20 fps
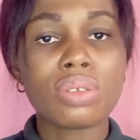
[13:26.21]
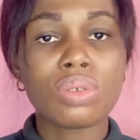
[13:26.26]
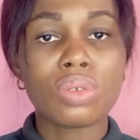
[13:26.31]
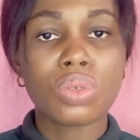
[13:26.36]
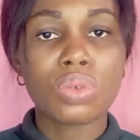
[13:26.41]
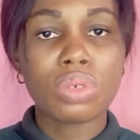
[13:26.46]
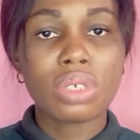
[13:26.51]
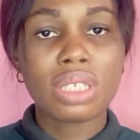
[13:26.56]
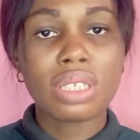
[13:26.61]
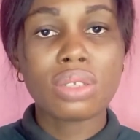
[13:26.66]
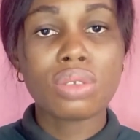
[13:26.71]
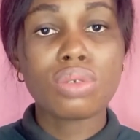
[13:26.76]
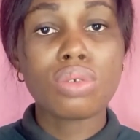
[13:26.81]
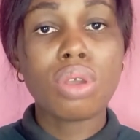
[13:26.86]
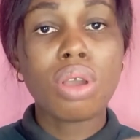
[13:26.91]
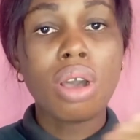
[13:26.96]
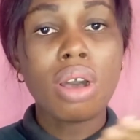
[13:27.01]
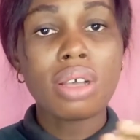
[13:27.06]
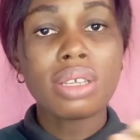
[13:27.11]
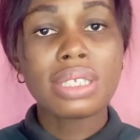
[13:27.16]
to do it. You
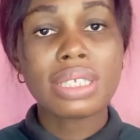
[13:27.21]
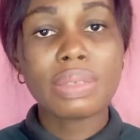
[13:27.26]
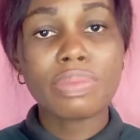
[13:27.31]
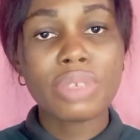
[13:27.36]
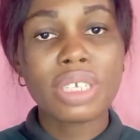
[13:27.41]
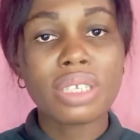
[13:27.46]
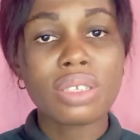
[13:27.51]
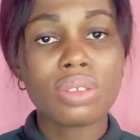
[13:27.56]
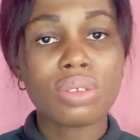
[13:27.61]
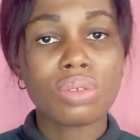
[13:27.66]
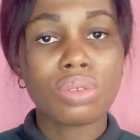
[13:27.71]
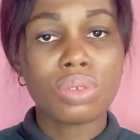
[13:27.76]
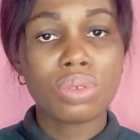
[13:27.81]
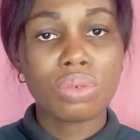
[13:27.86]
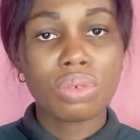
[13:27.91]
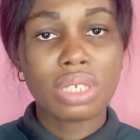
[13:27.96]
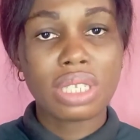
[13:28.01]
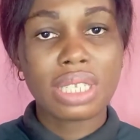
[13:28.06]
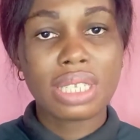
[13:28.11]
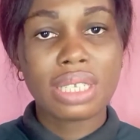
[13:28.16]
caused me to do
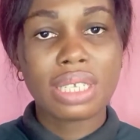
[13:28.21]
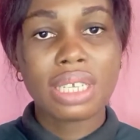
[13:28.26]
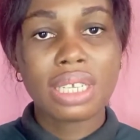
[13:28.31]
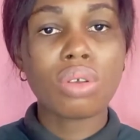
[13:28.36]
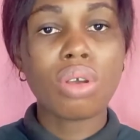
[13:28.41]
it.